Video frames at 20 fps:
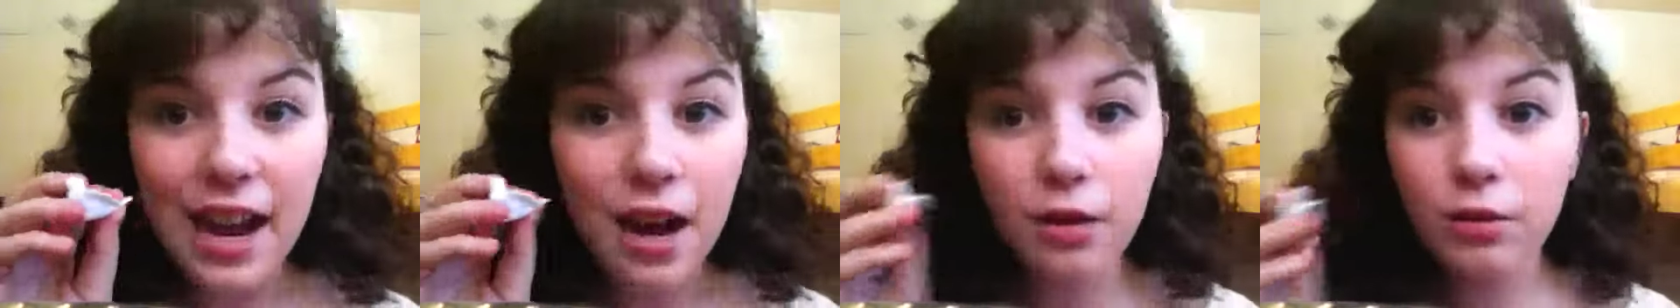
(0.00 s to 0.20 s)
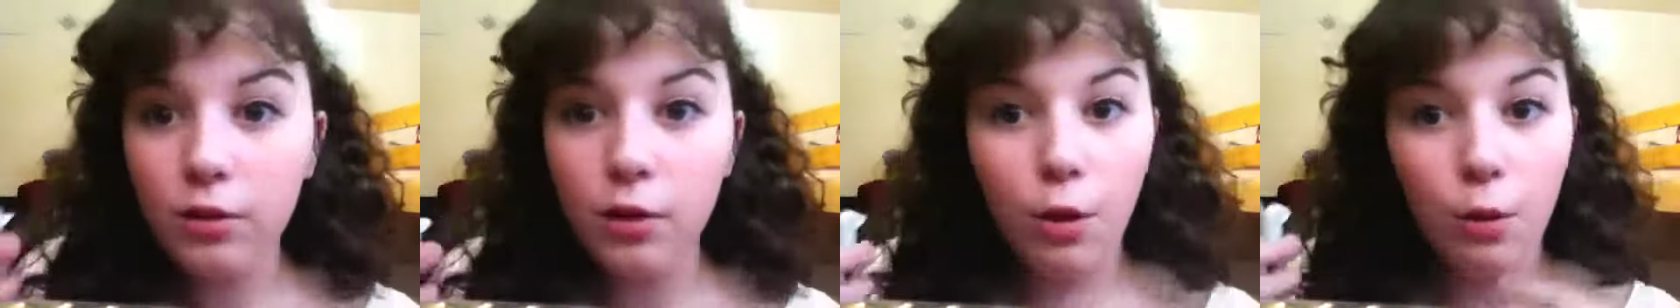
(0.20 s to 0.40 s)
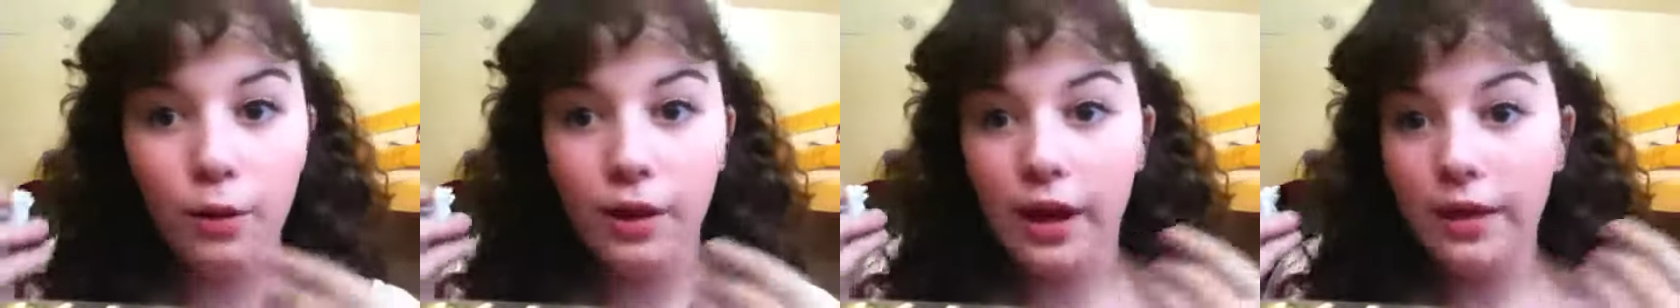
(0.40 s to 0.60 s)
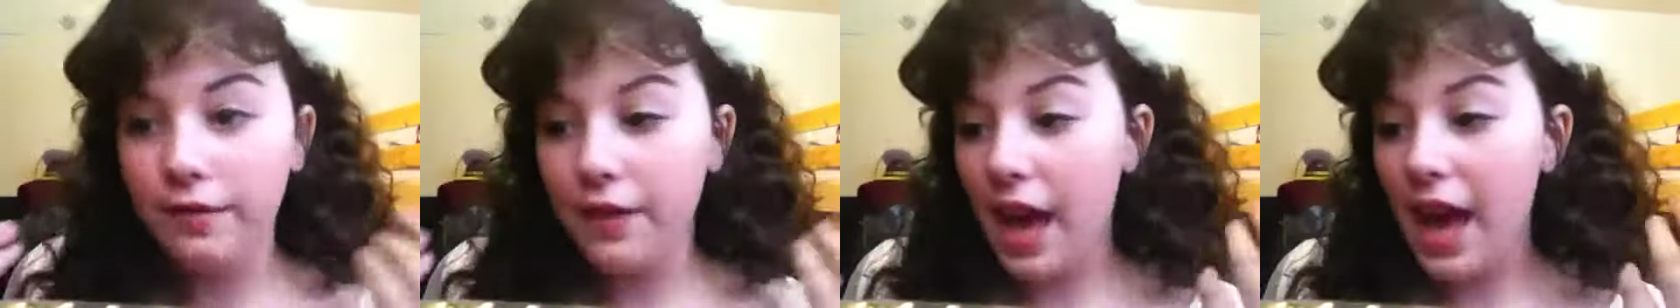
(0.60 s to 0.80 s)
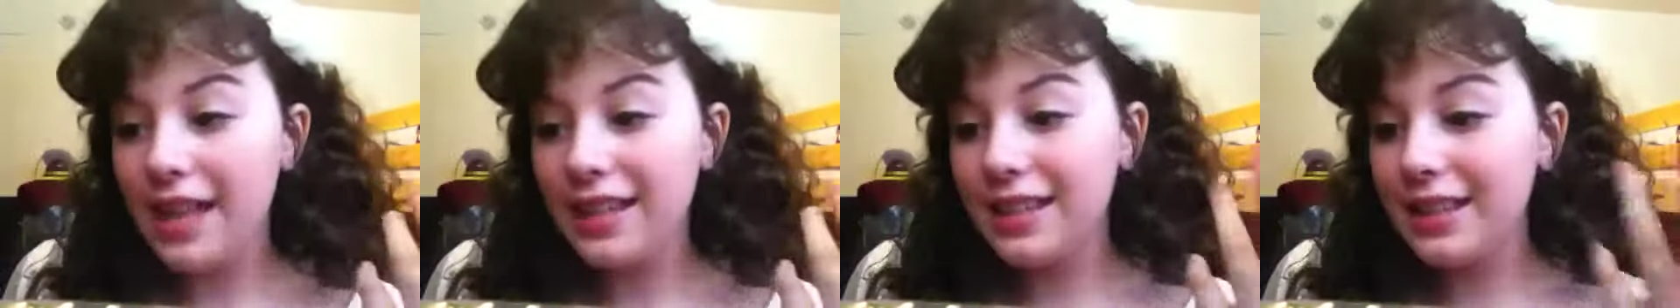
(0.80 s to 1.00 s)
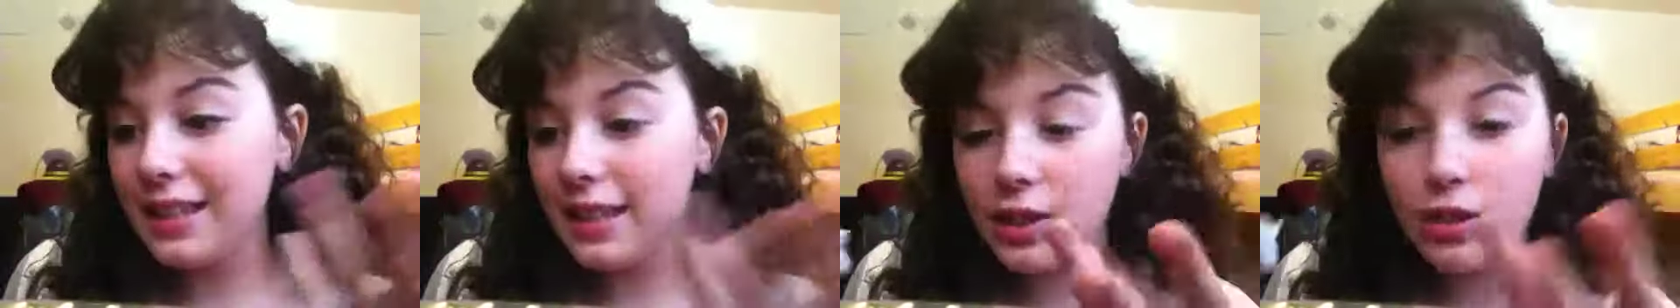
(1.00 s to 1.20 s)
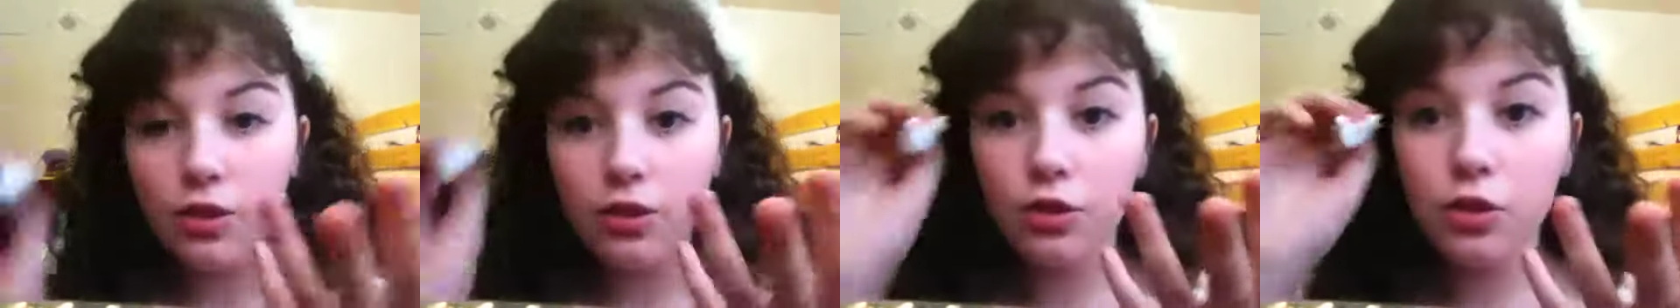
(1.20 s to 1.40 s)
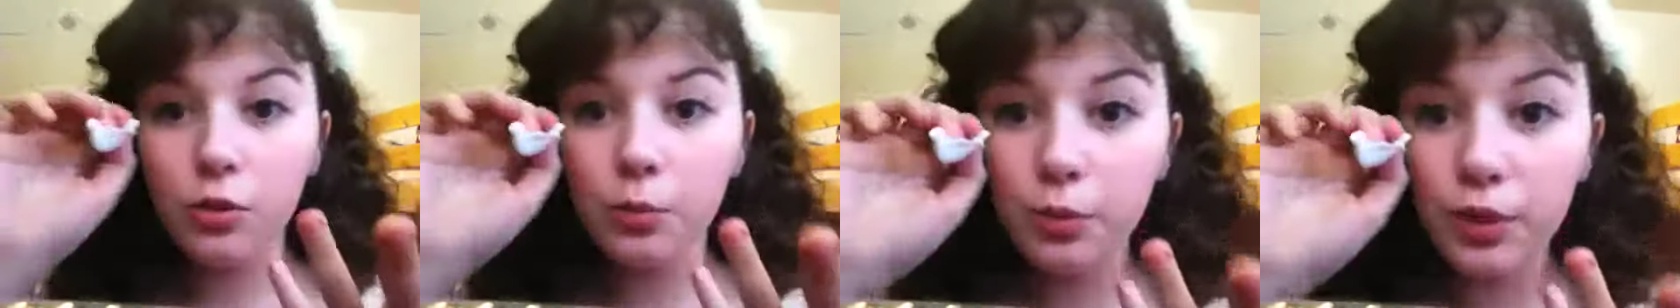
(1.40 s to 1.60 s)
I don't know if it has
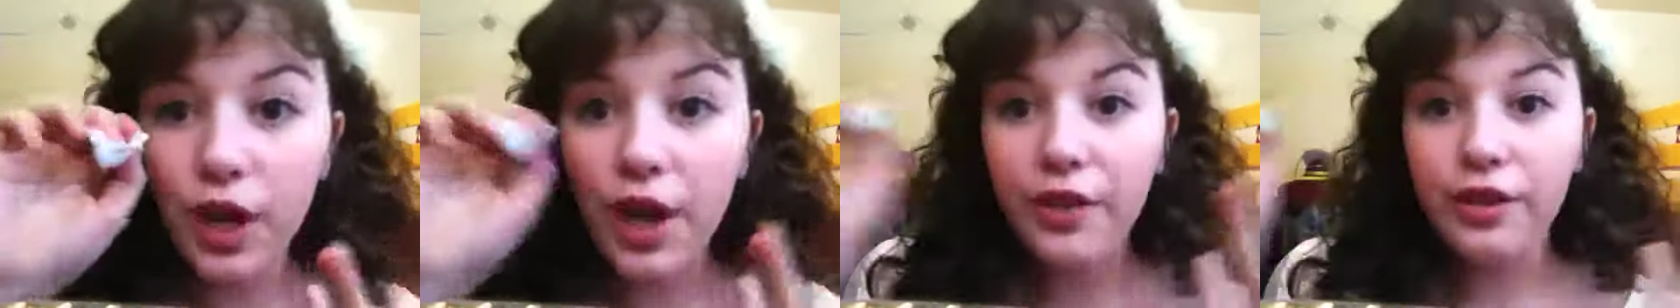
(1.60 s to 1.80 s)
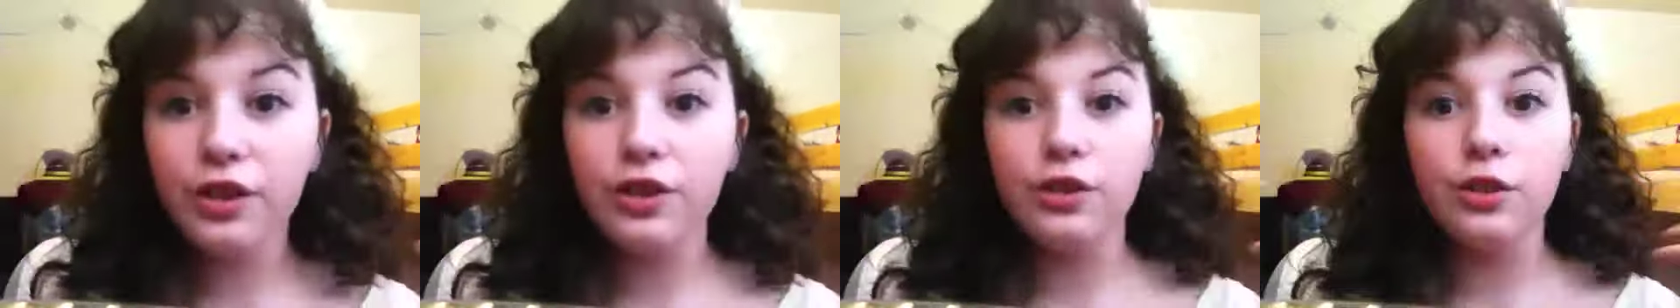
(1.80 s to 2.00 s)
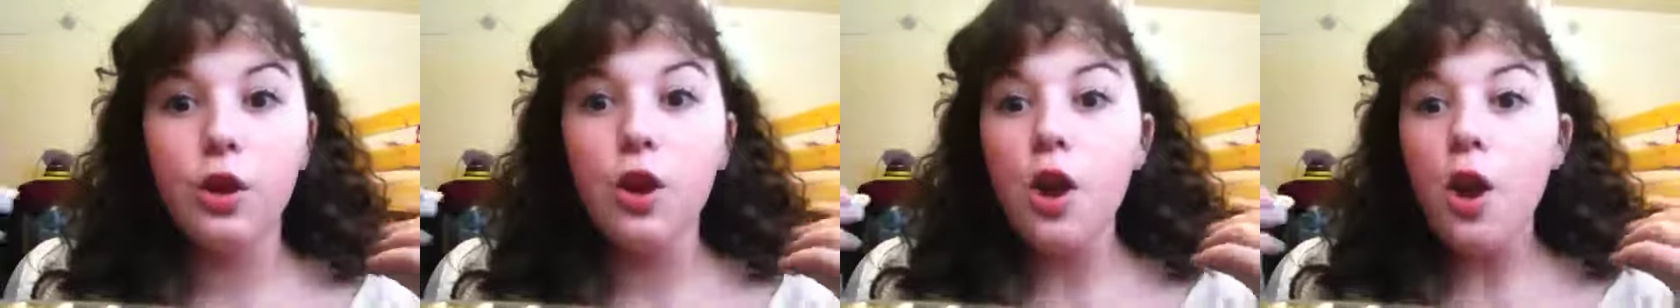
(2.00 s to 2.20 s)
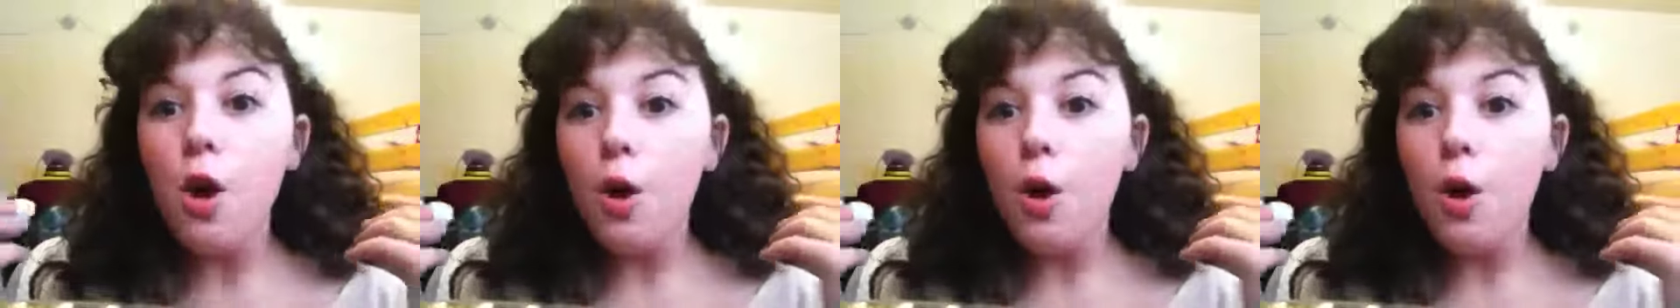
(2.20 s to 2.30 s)
sisters or brothers